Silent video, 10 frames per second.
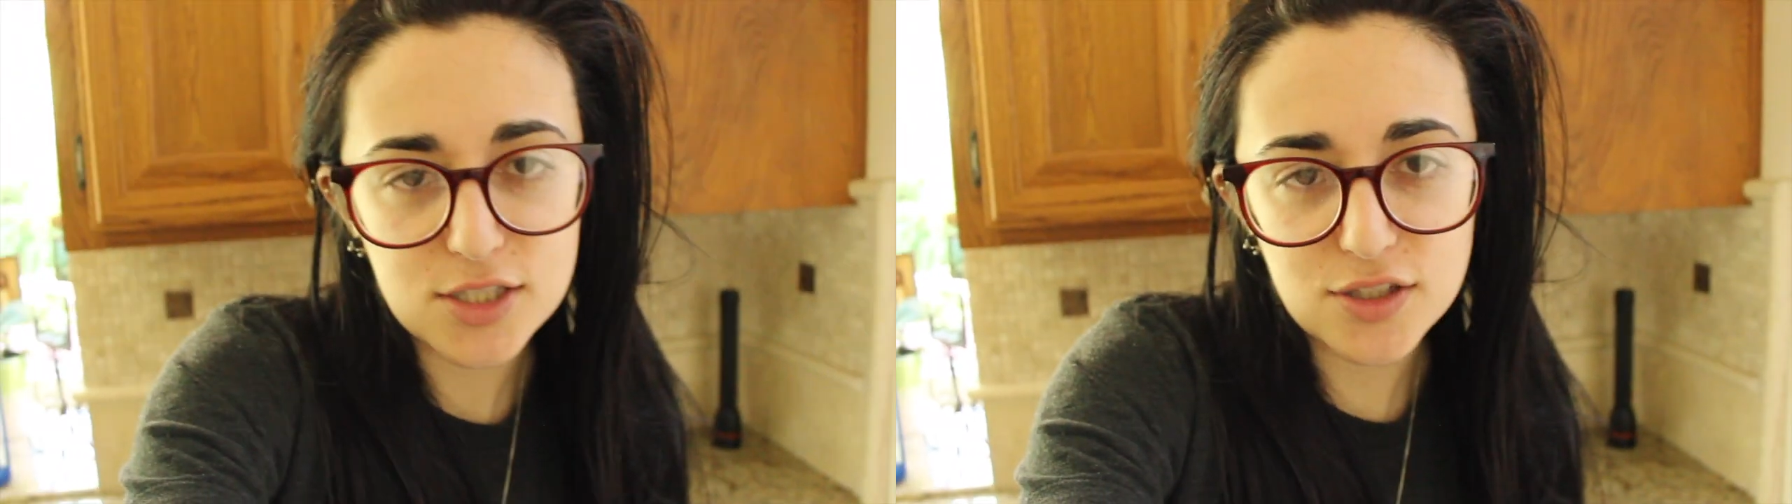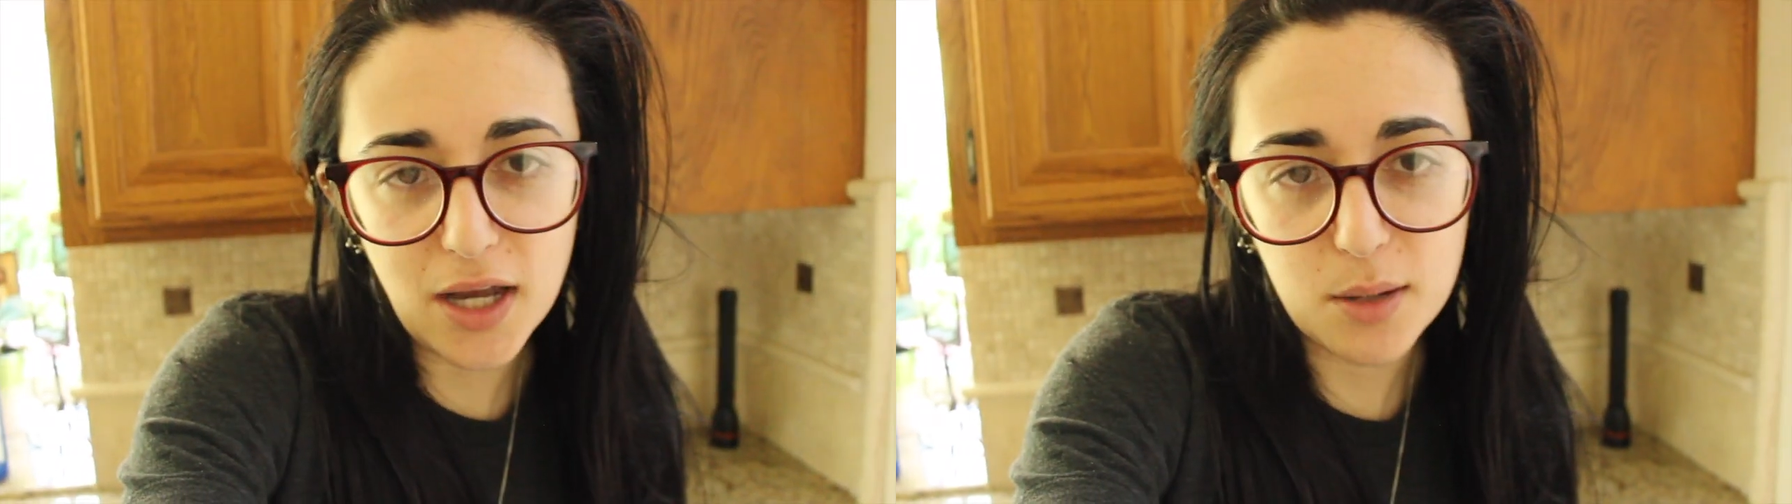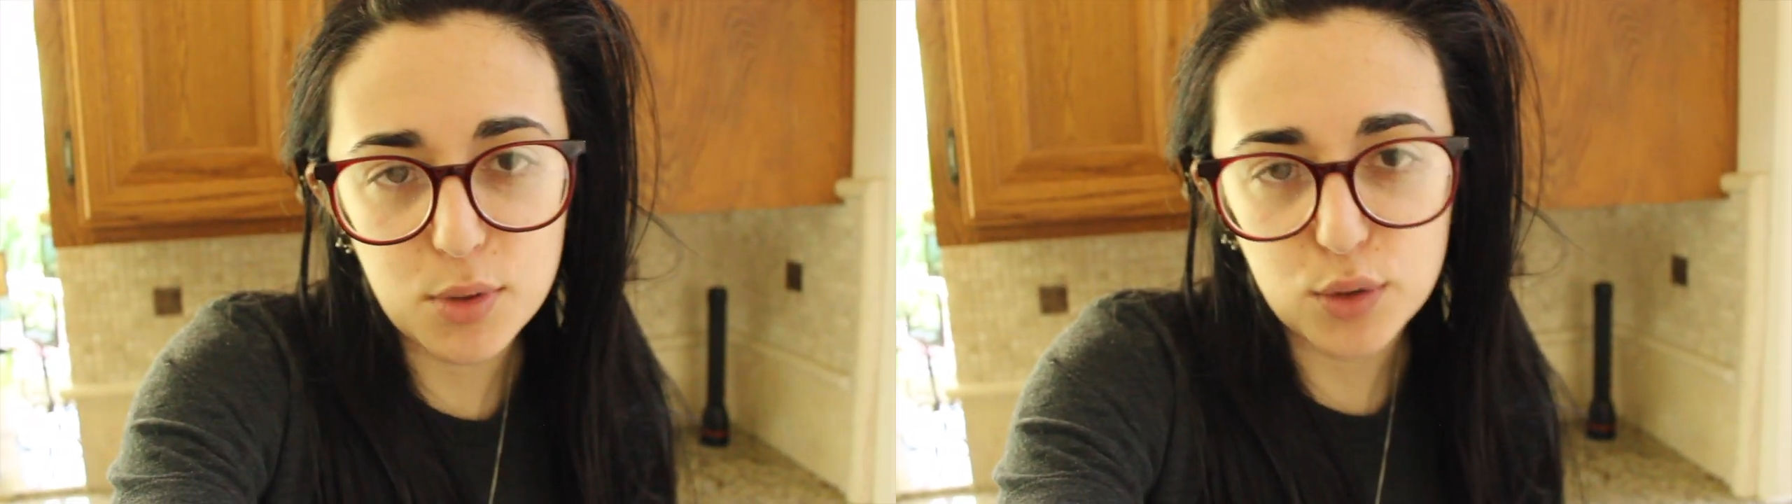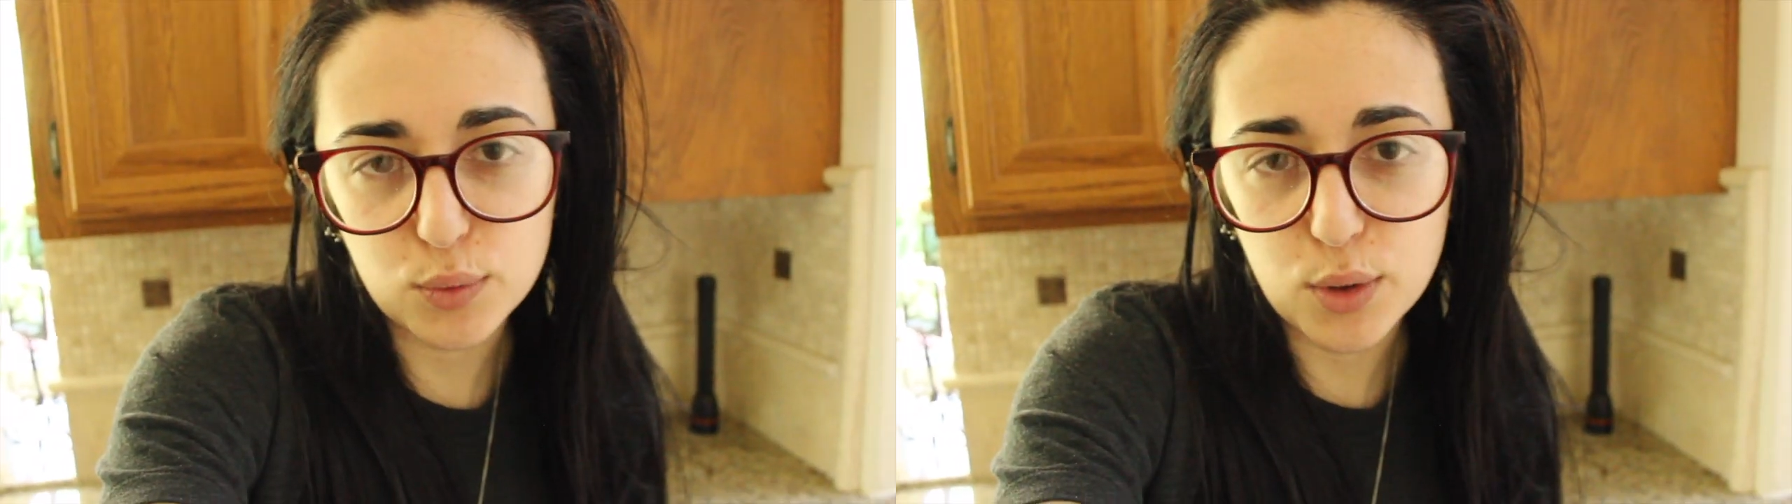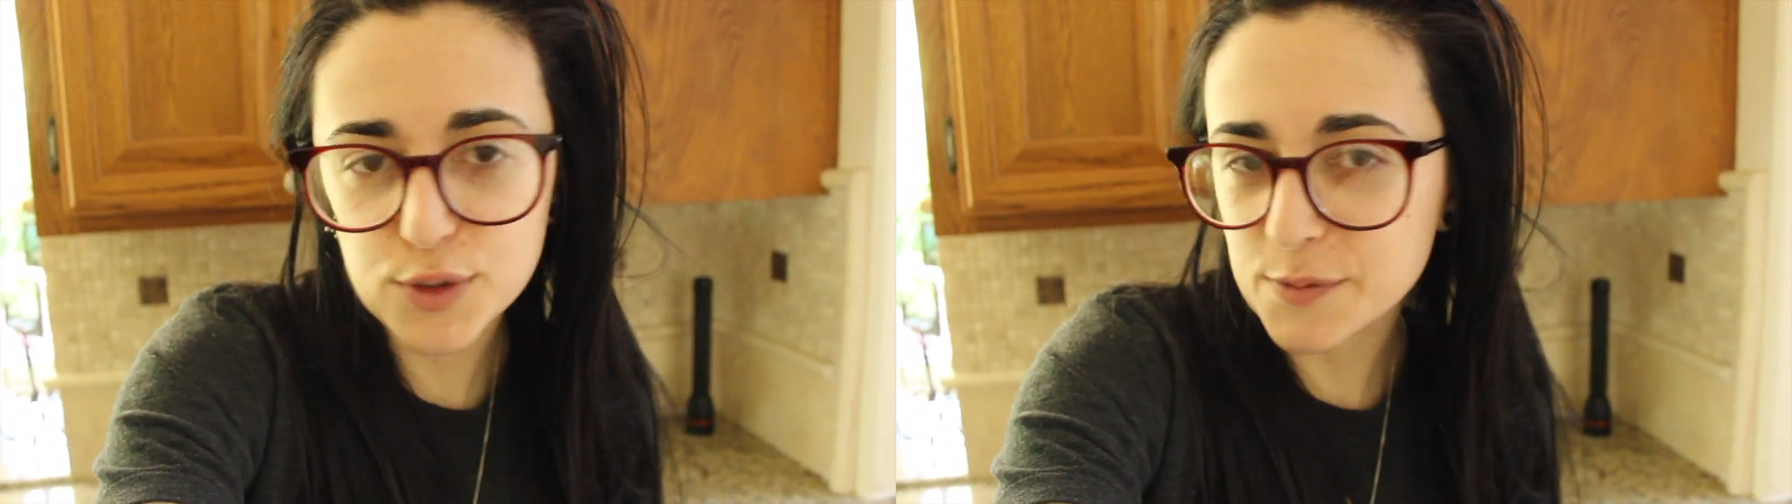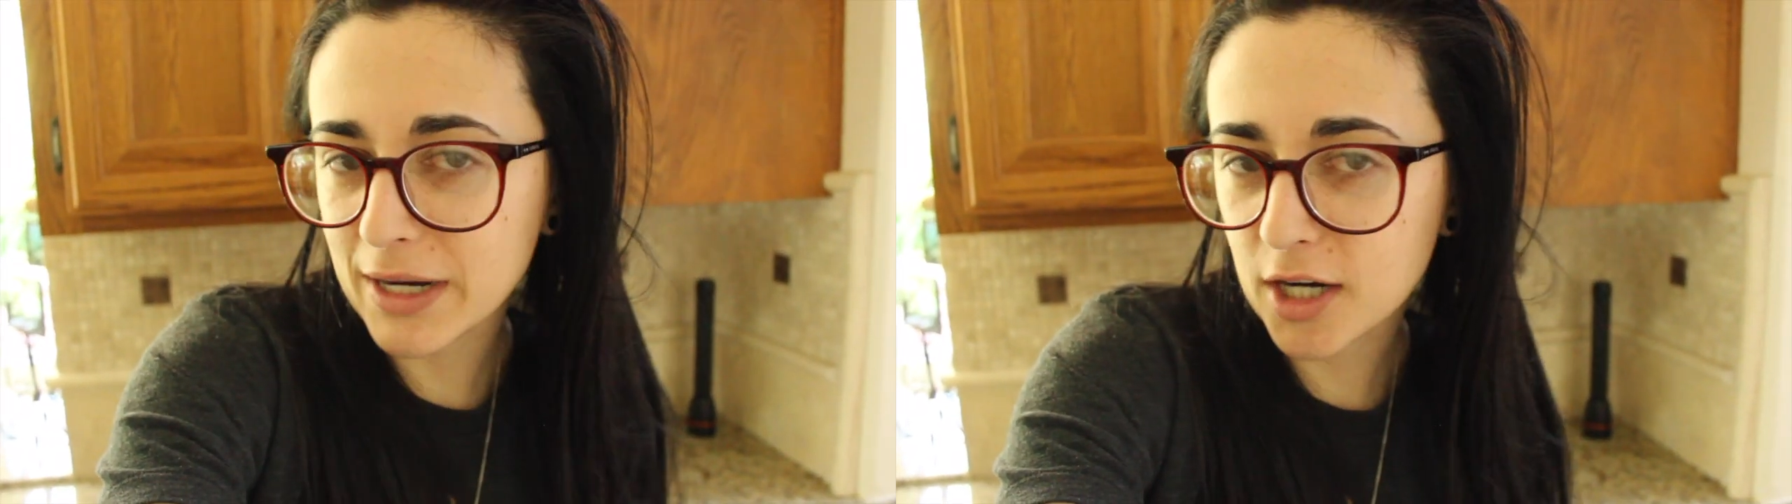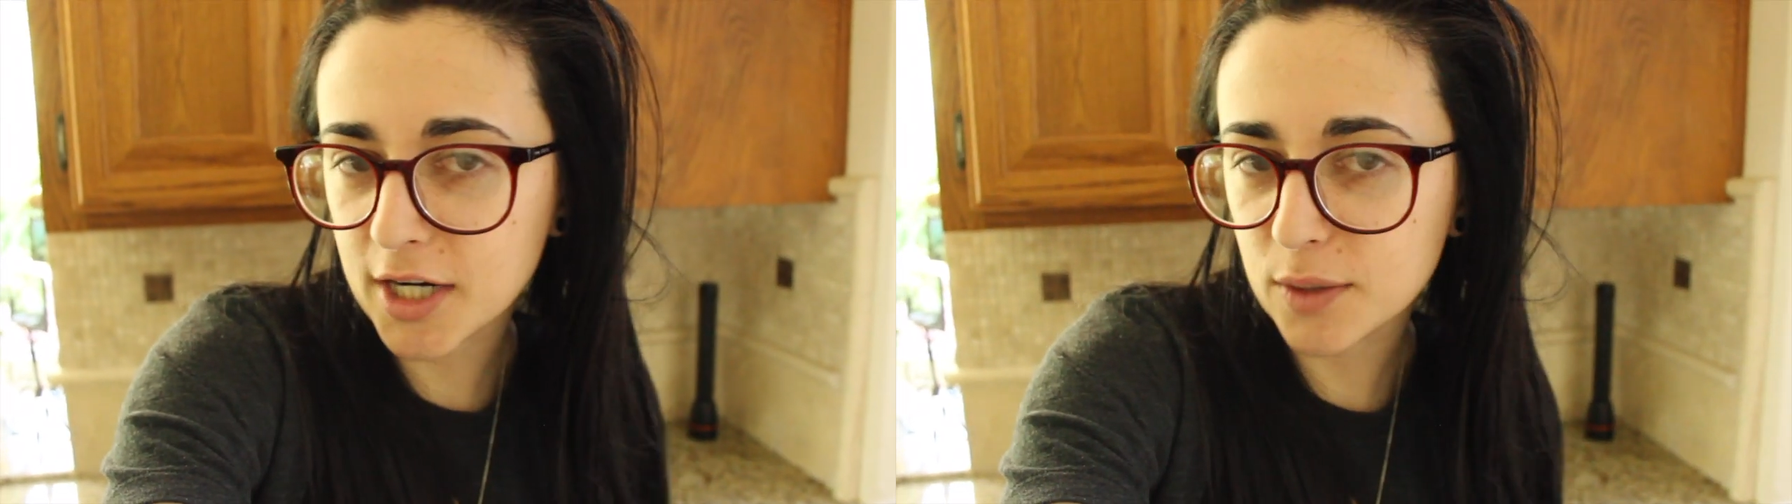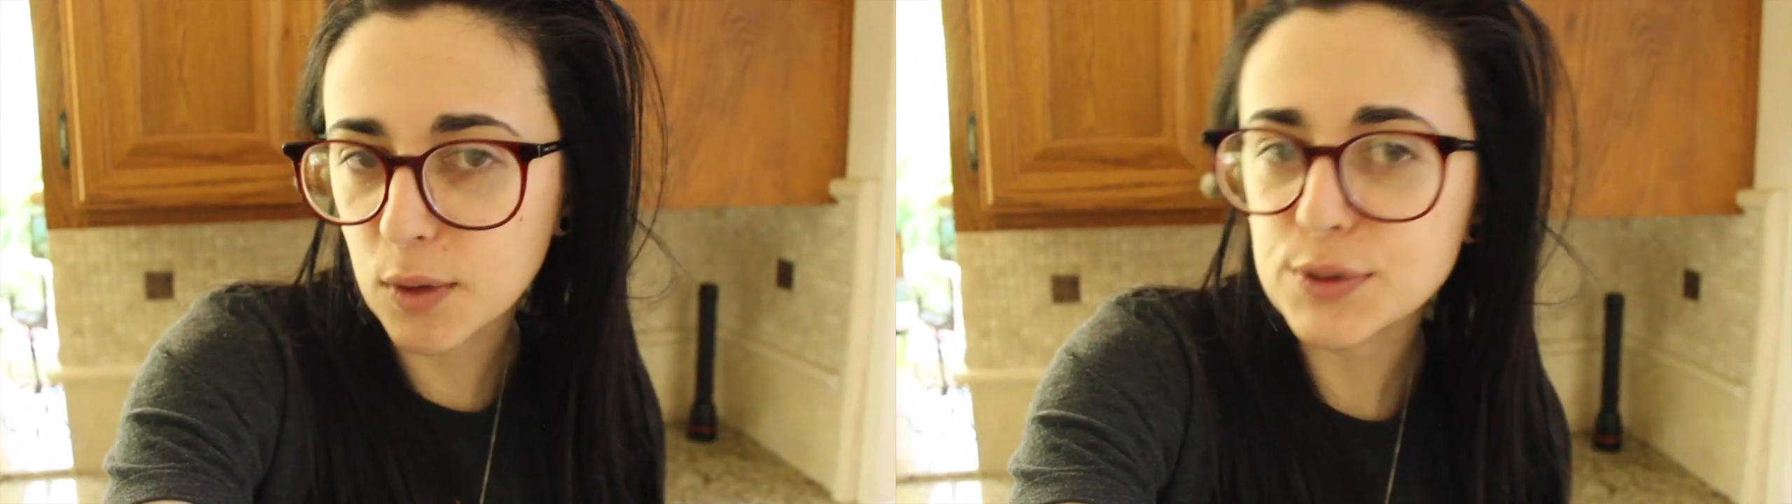some
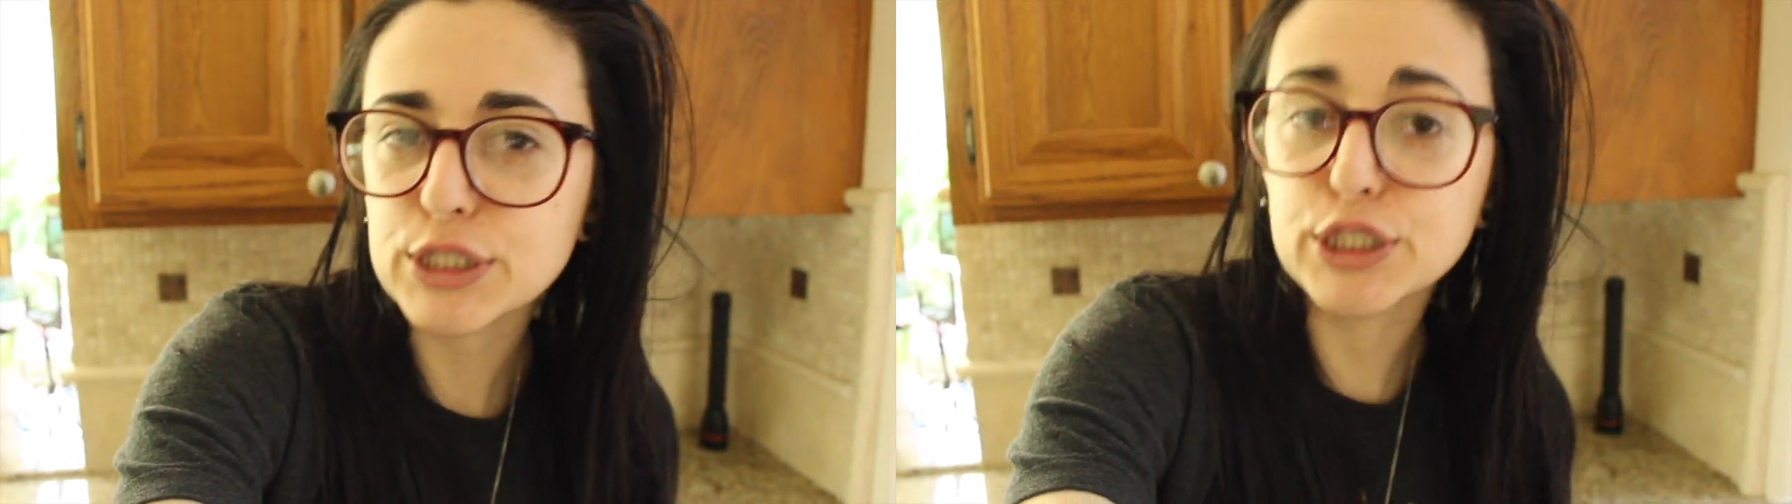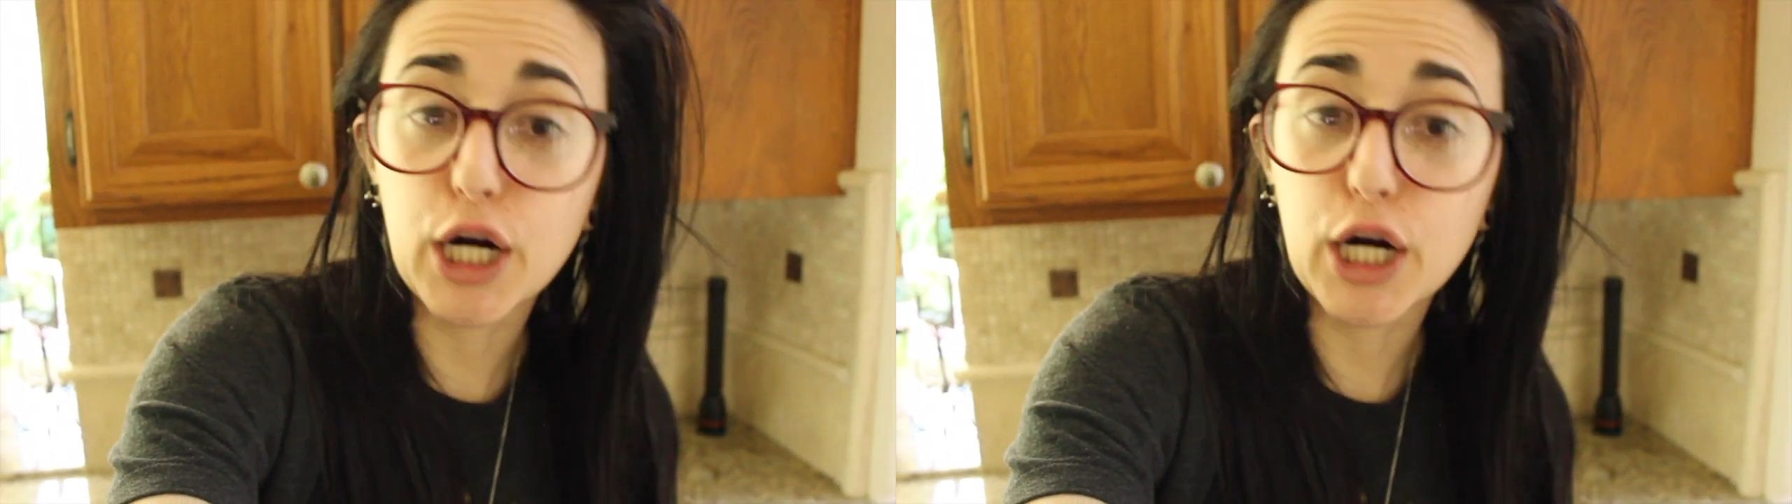rosemary roasted